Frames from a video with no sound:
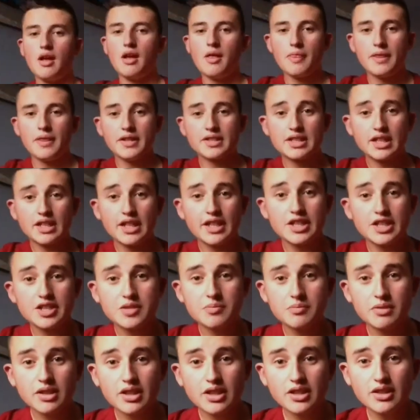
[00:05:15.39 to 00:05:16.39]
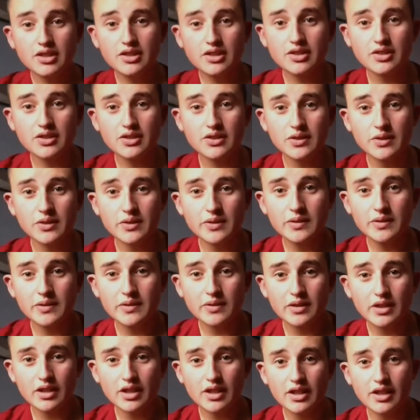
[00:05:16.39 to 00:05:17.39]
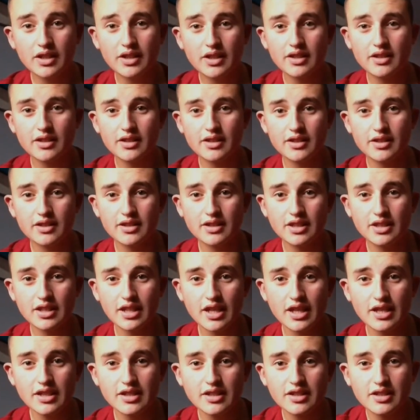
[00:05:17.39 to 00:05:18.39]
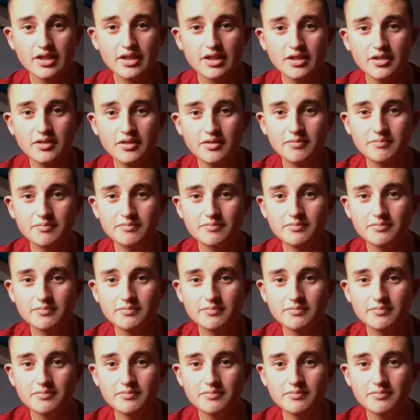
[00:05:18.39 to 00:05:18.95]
This leads me to the ending,